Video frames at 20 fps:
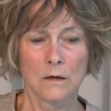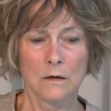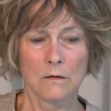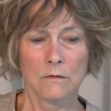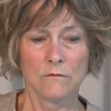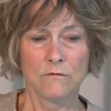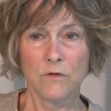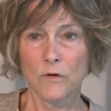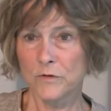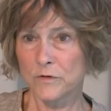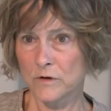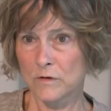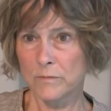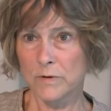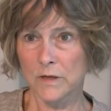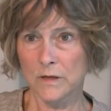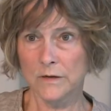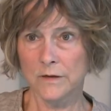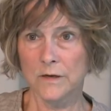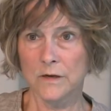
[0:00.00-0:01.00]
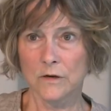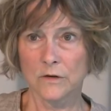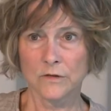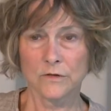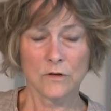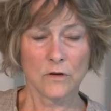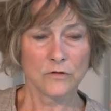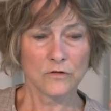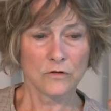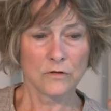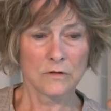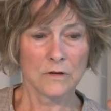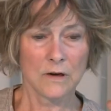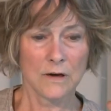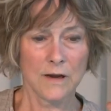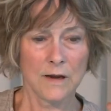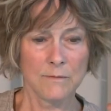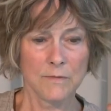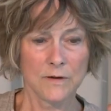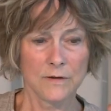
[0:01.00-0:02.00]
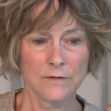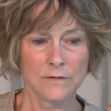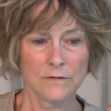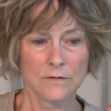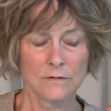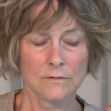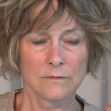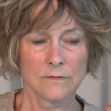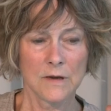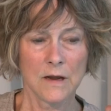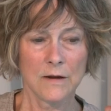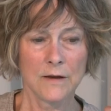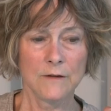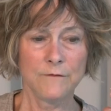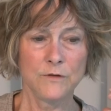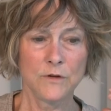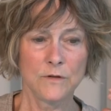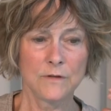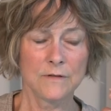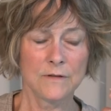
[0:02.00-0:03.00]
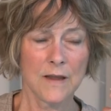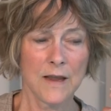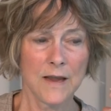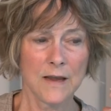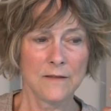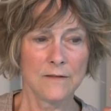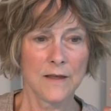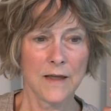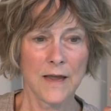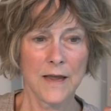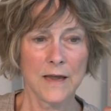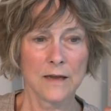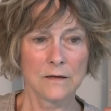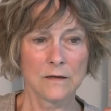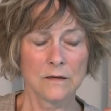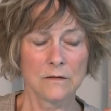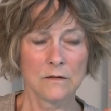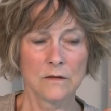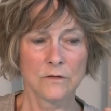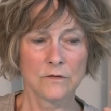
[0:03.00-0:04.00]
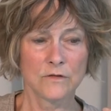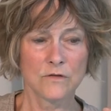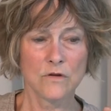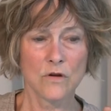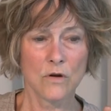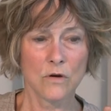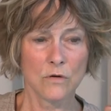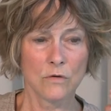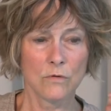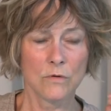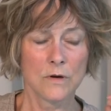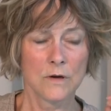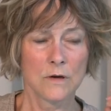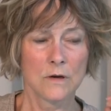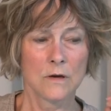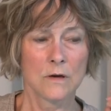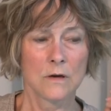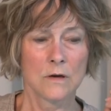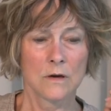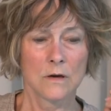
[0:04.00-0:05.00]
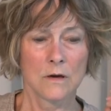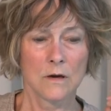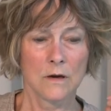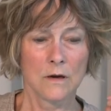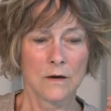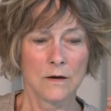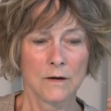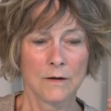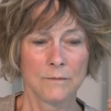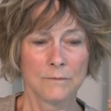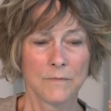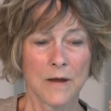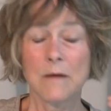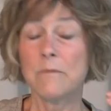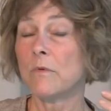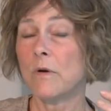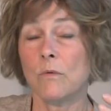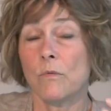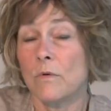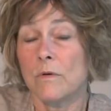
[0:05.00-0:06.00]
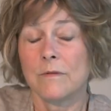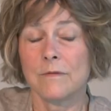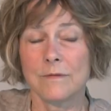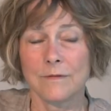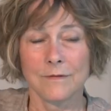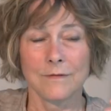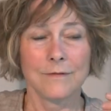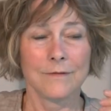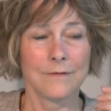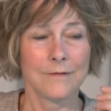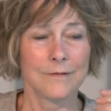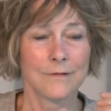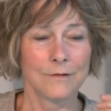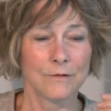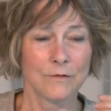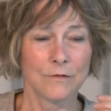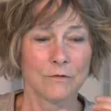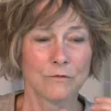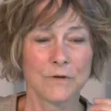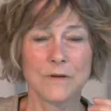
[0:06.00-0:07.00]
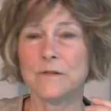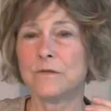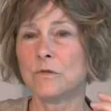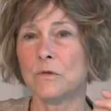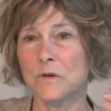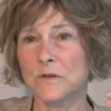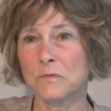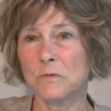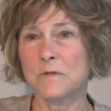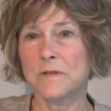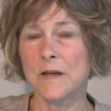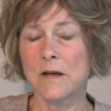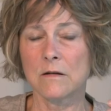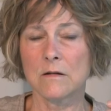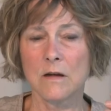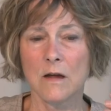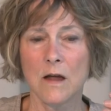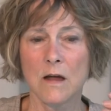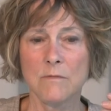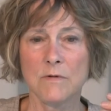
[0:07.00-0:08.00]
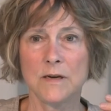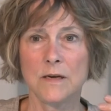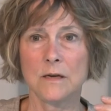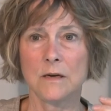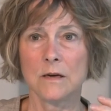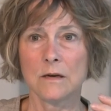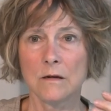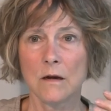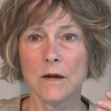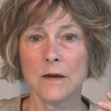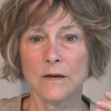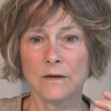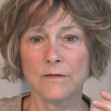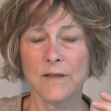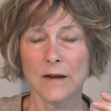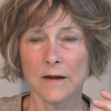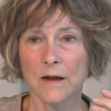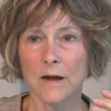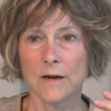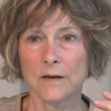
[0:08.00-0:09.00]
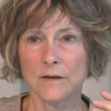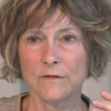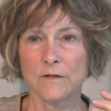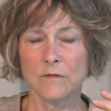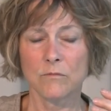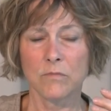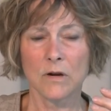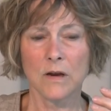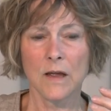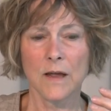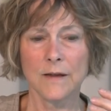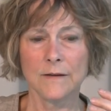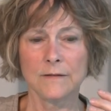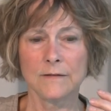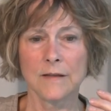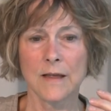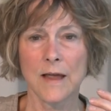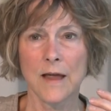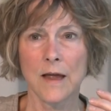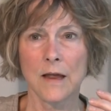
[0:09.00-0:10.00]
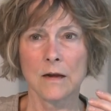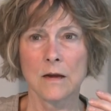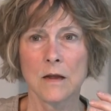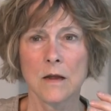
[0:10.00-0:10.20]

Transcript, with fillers: vulnerability or social dilemmas. Now, if you say that there's no um, resource without commoning, it kind that kind of implies that.